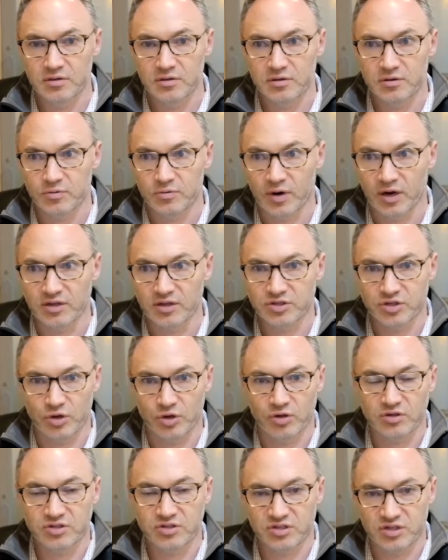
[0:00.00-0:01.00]
right? So
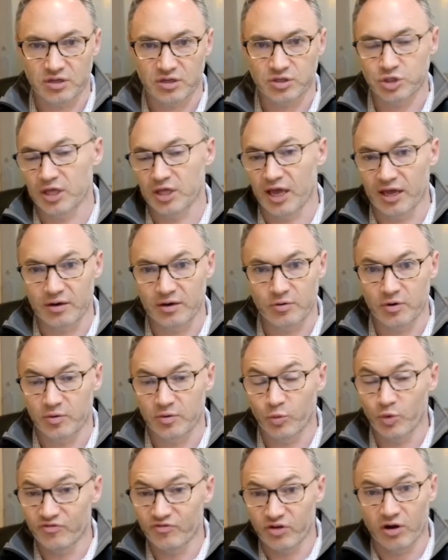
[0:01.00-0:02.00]
such that
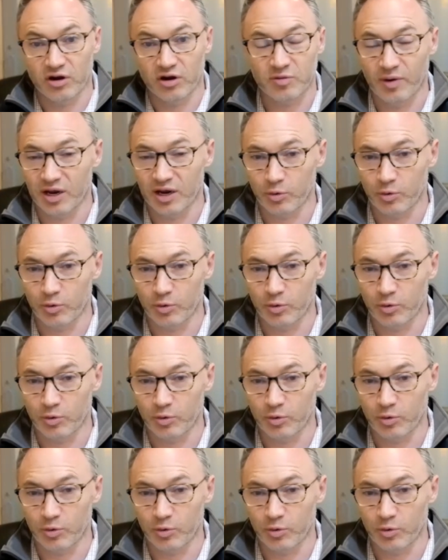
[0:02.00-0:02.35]
we've talked about